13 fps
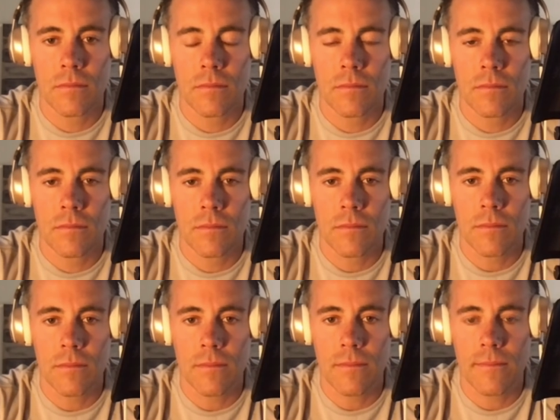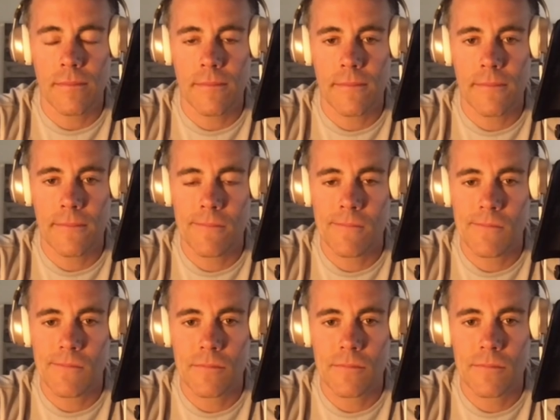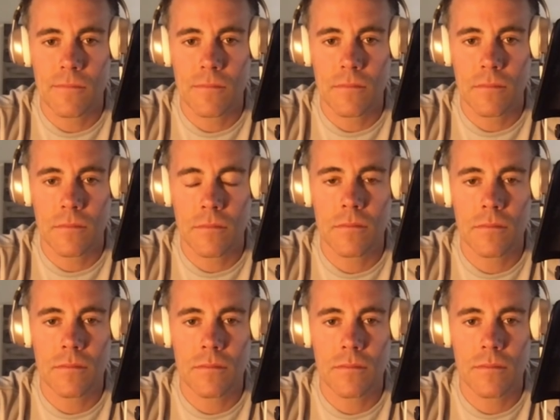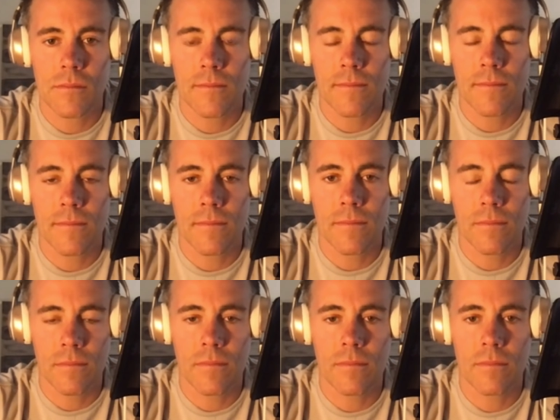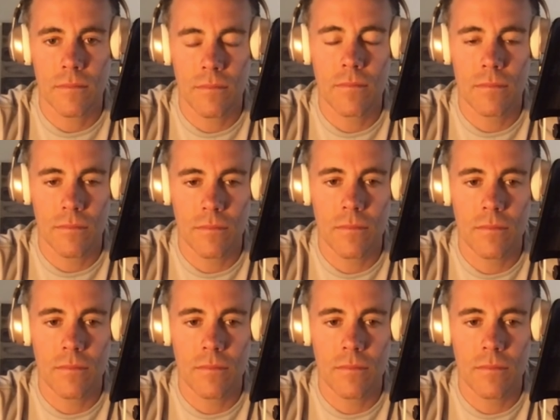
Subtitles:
(silent)